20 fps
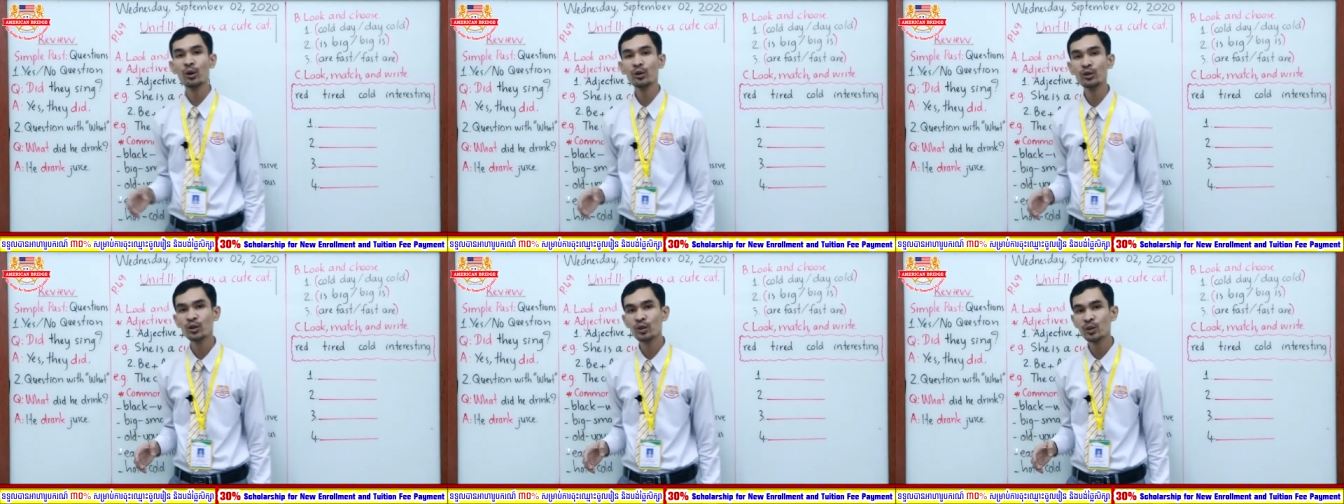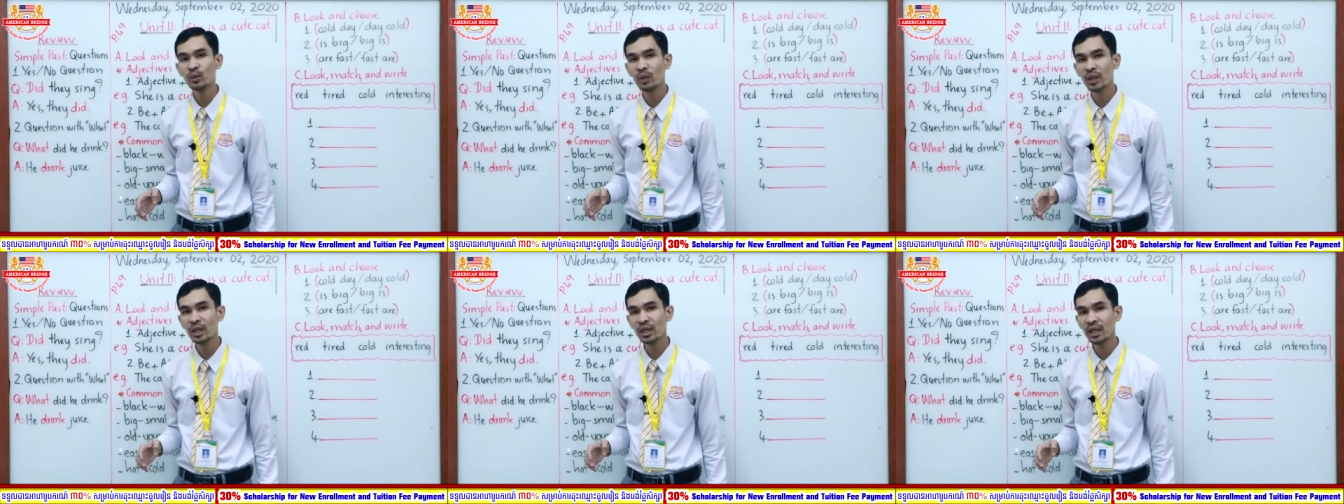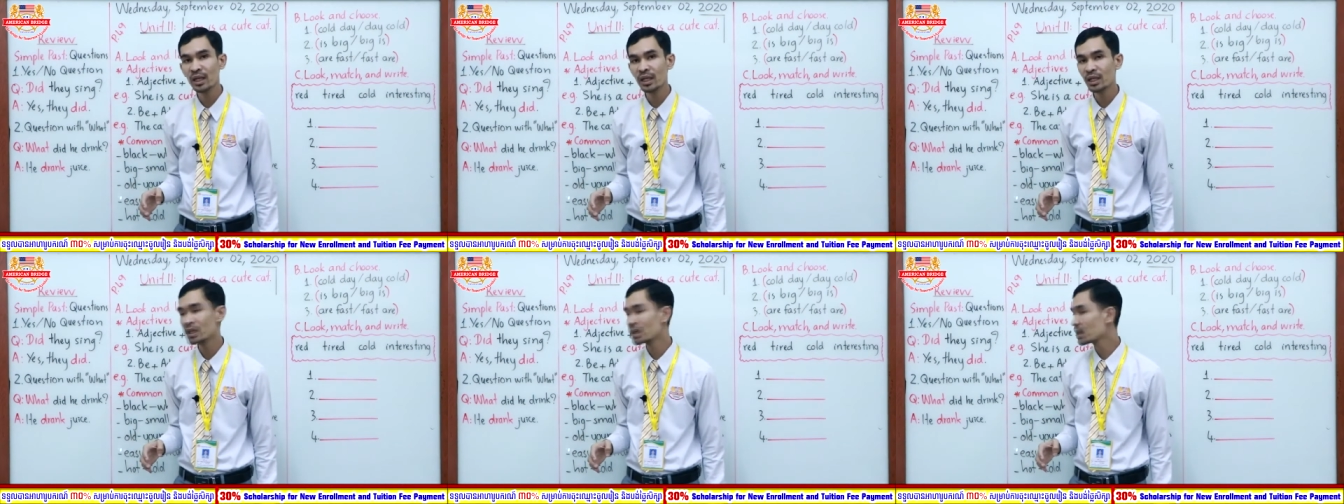you switch
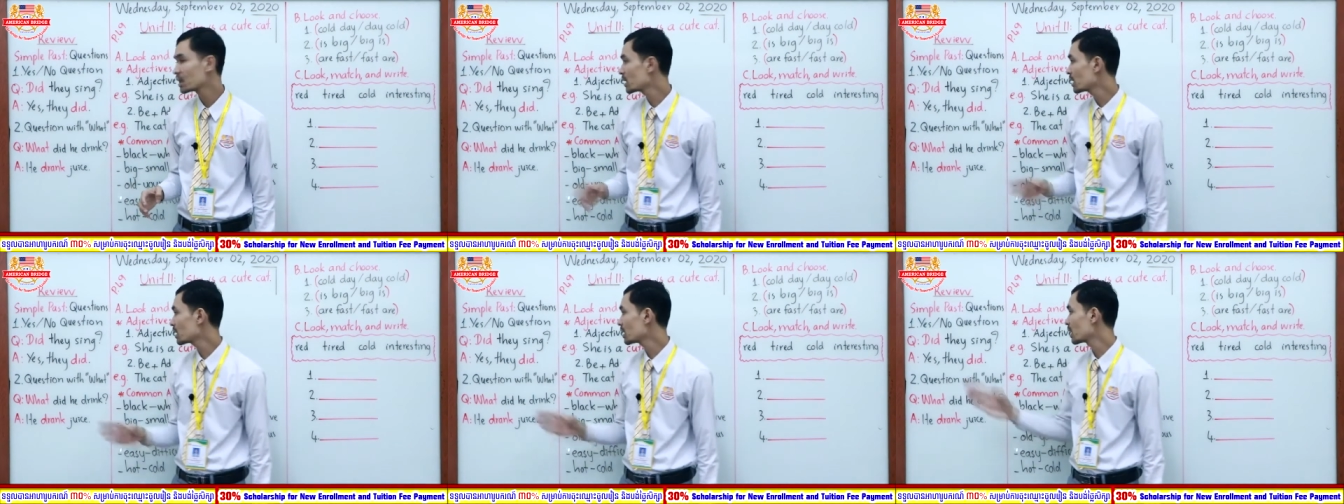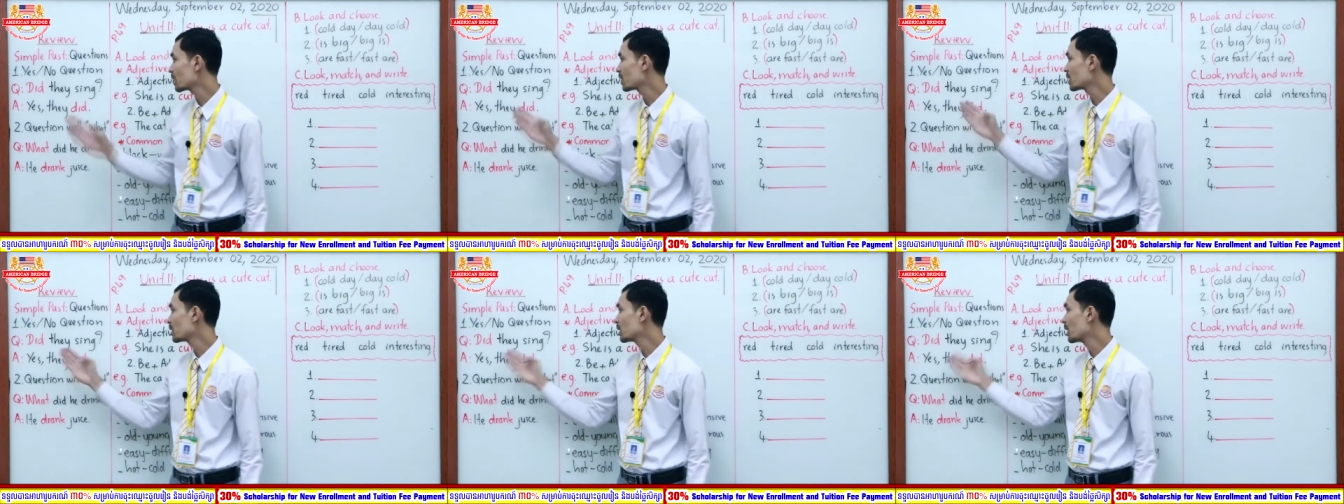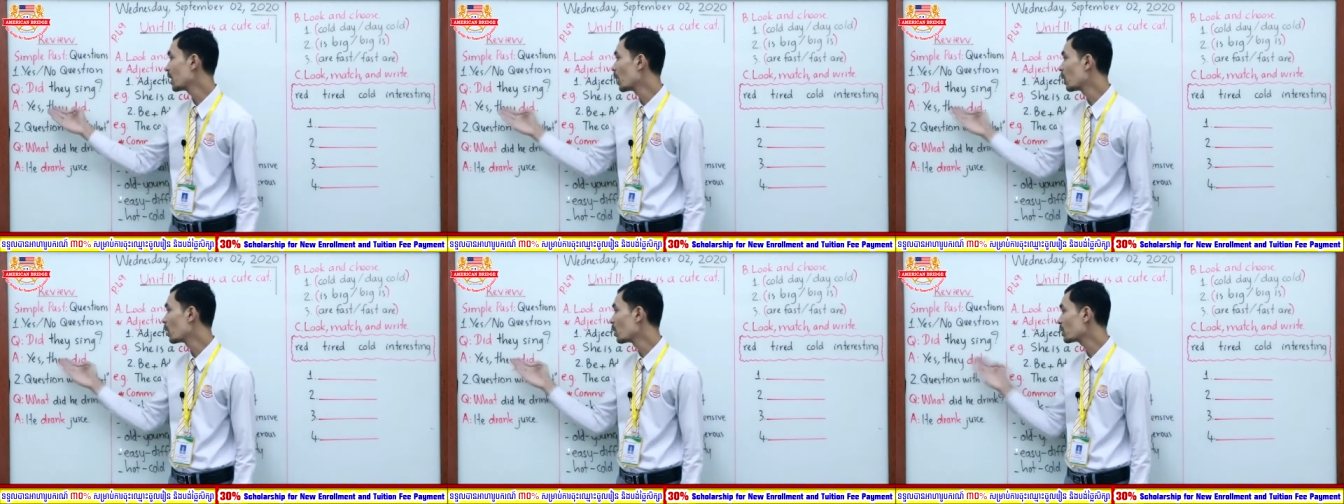did didn't.
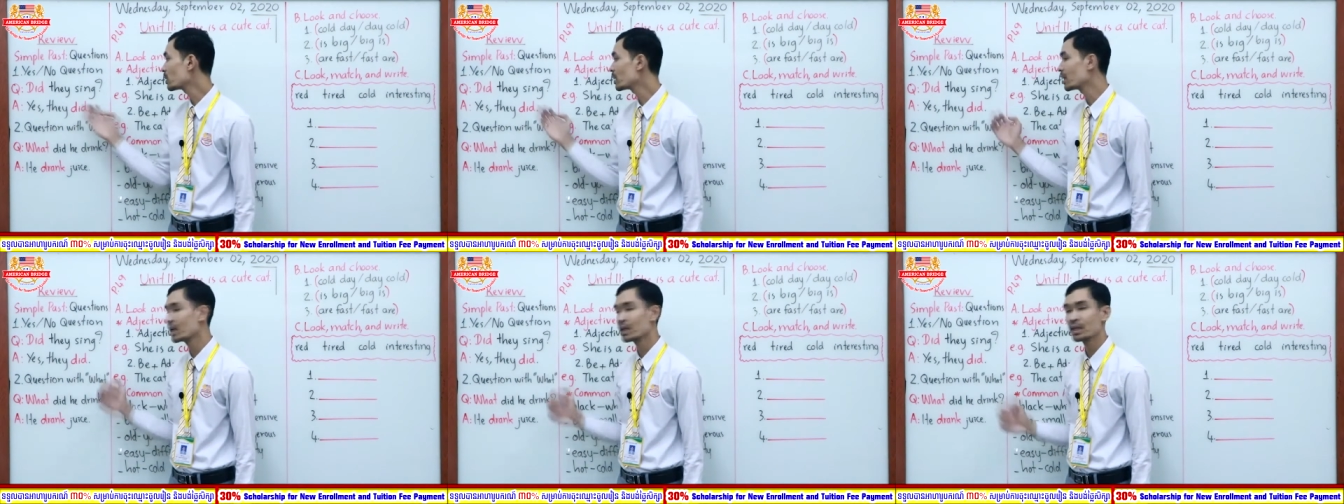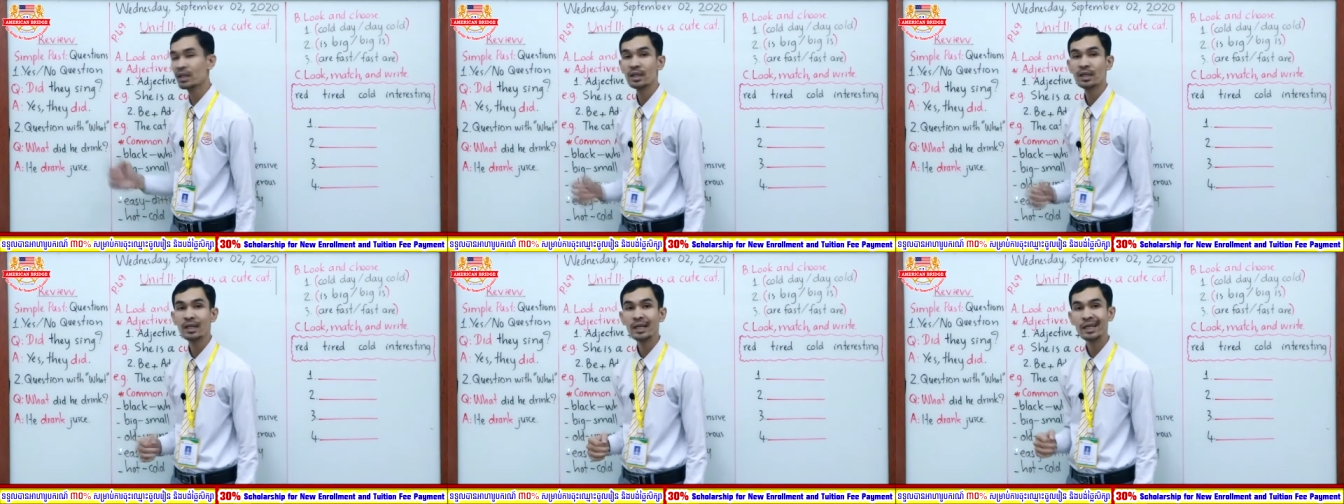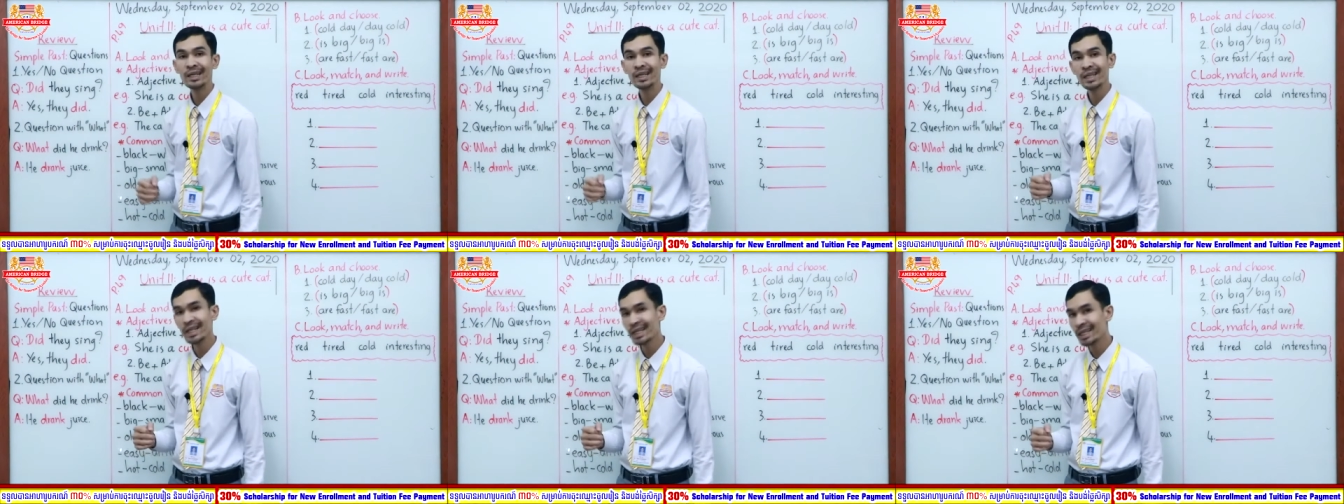No, they
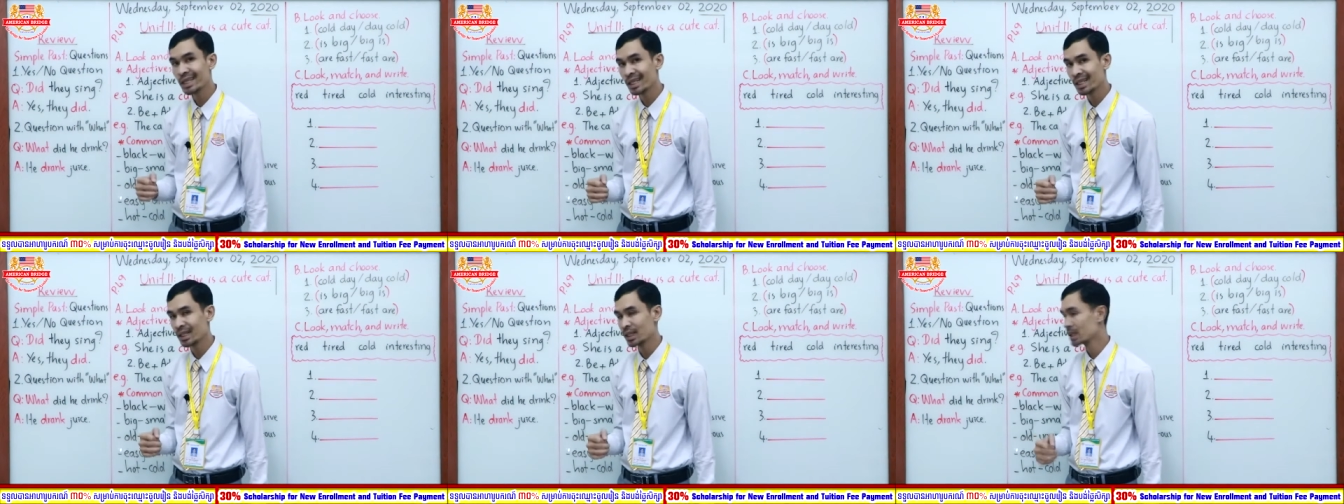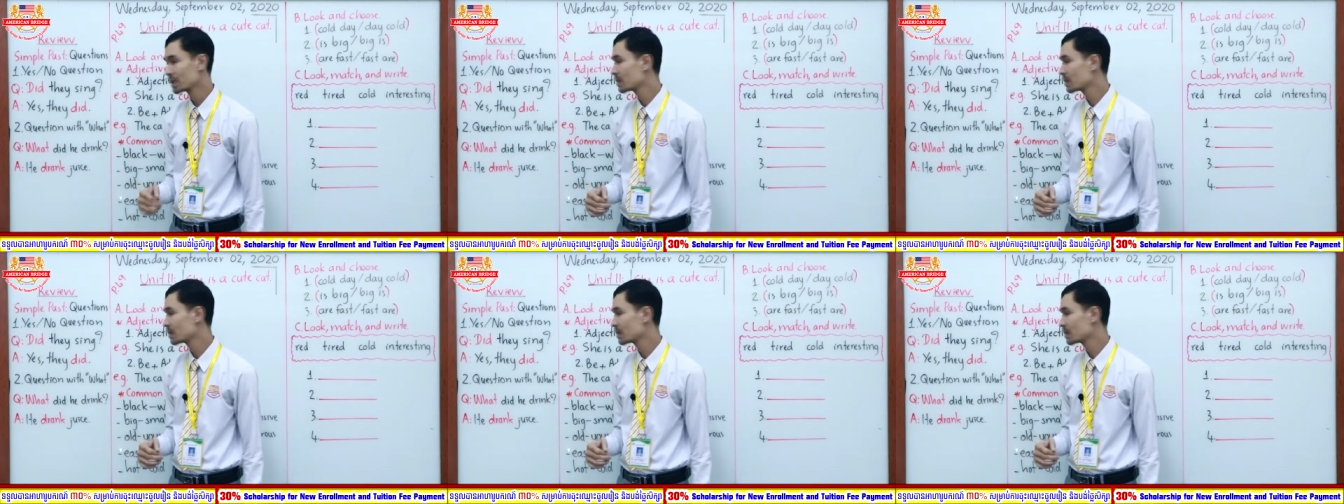didn't.